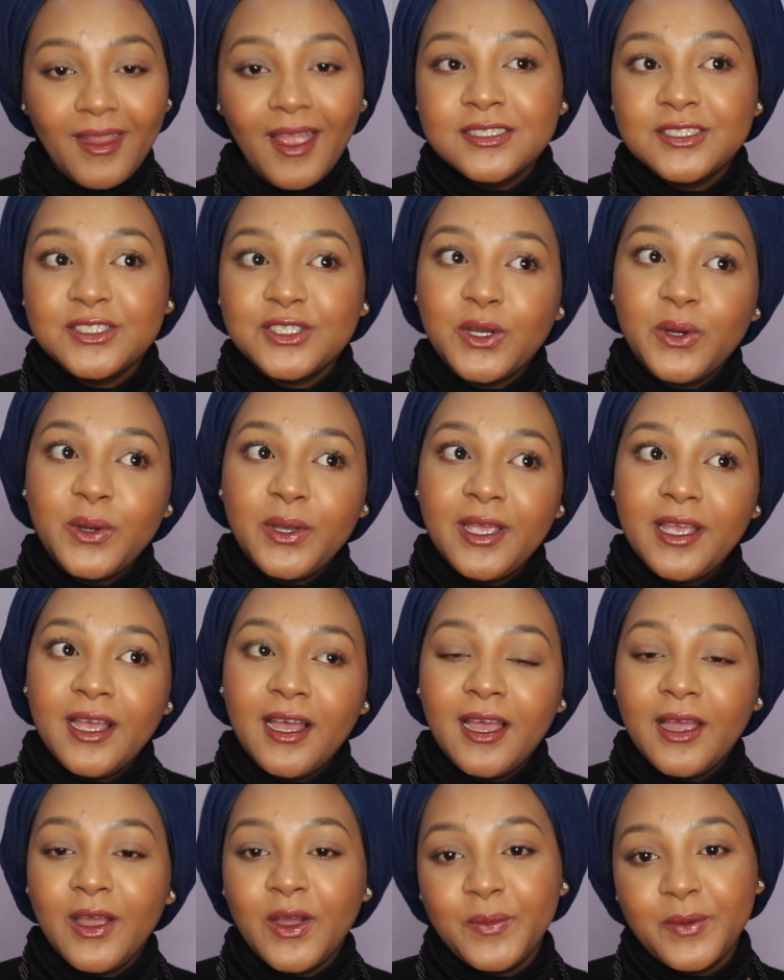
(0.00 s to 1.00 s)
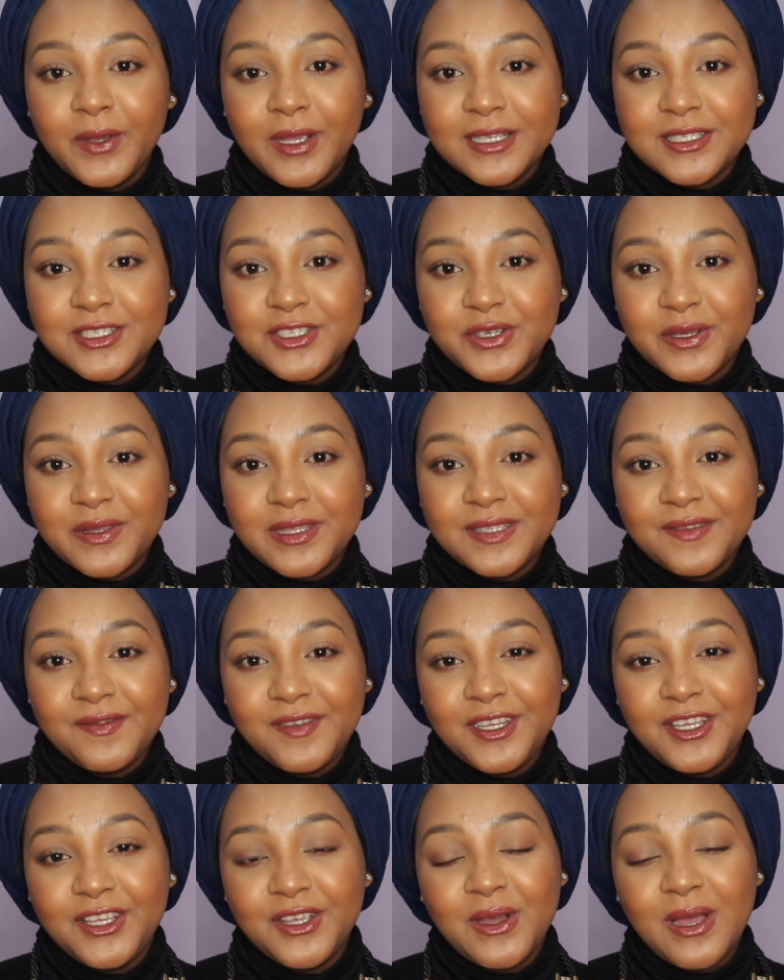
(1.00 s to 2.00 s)
So yeah, I hope you guys enjoyed this
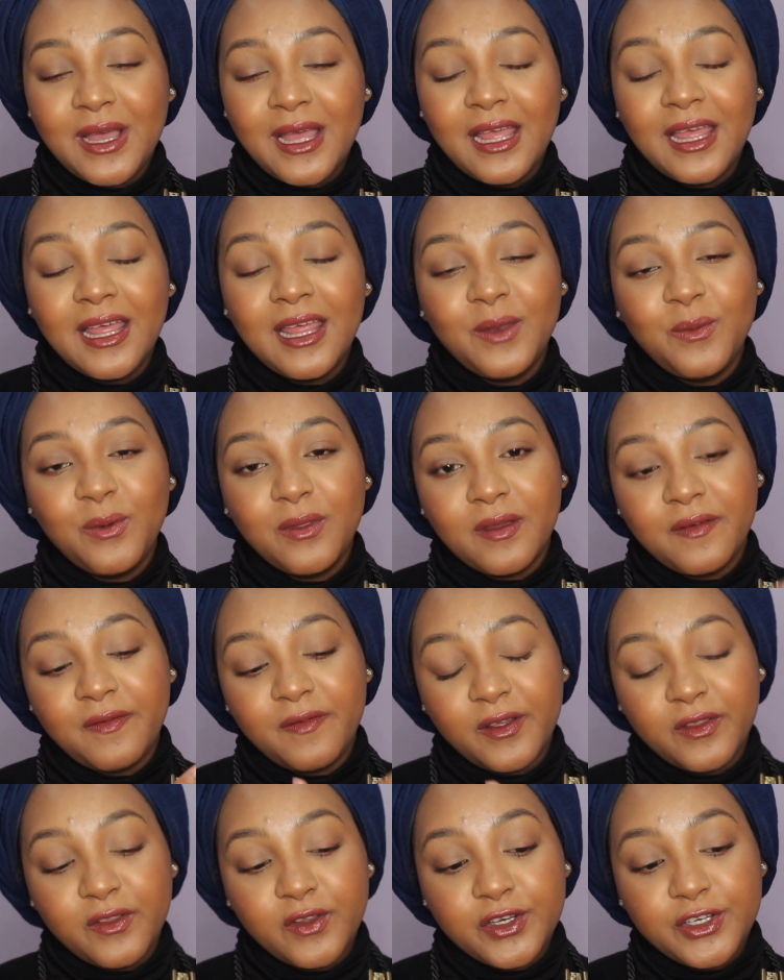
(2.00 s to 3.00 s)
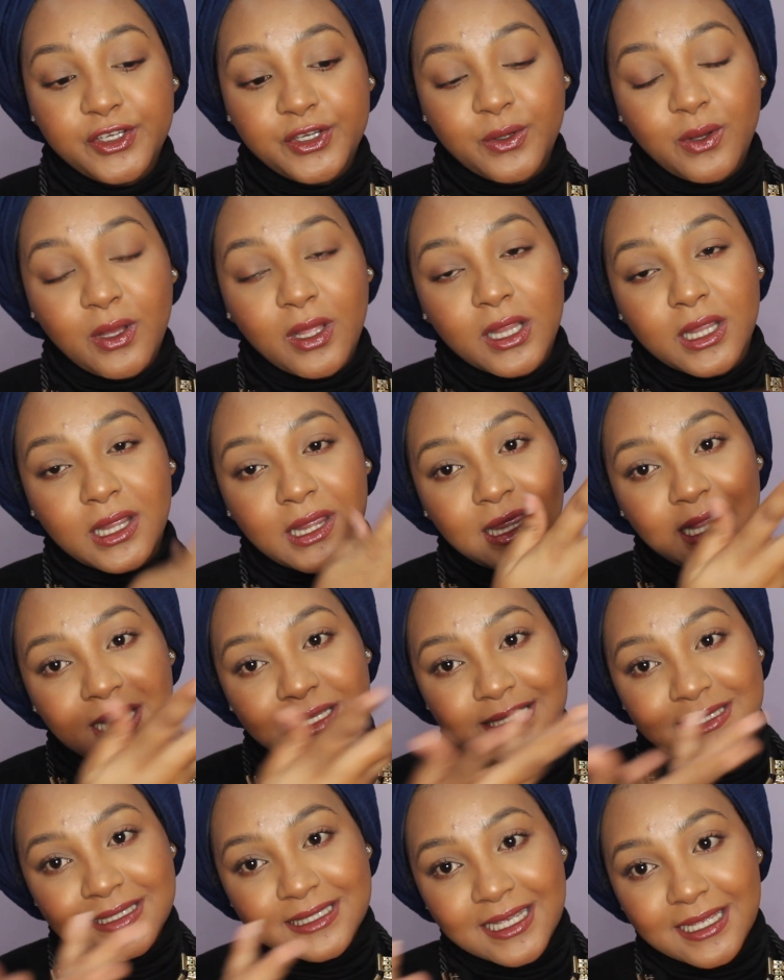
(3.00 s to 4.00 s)
video, and without further ado,
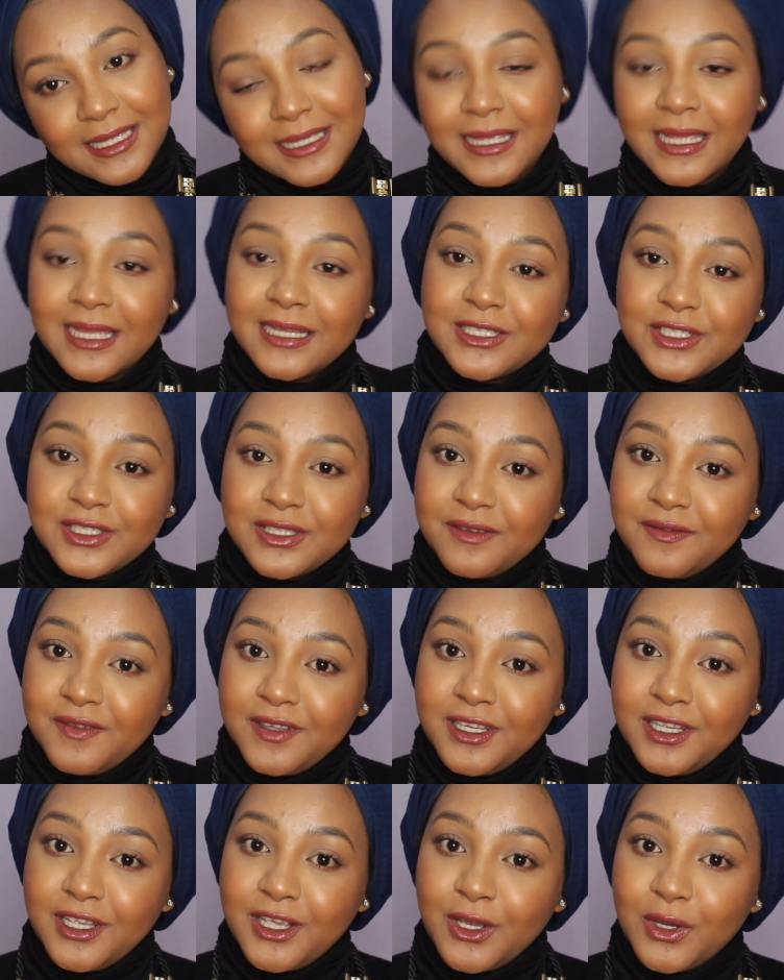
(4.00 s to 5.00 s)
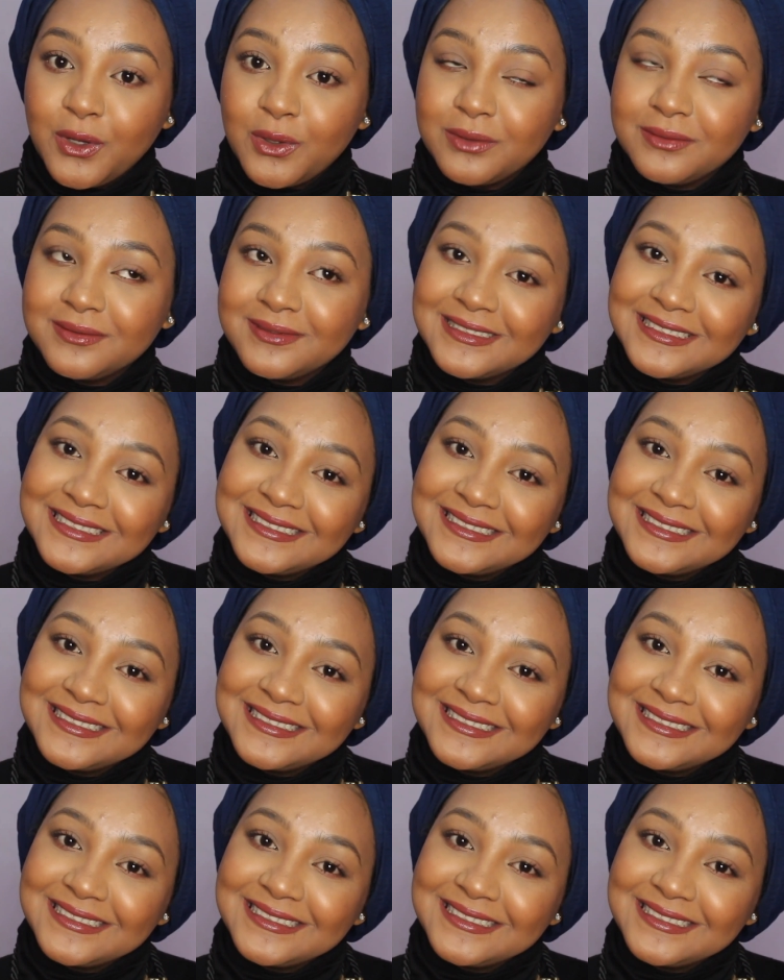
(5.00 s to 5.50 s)
let's get into the video.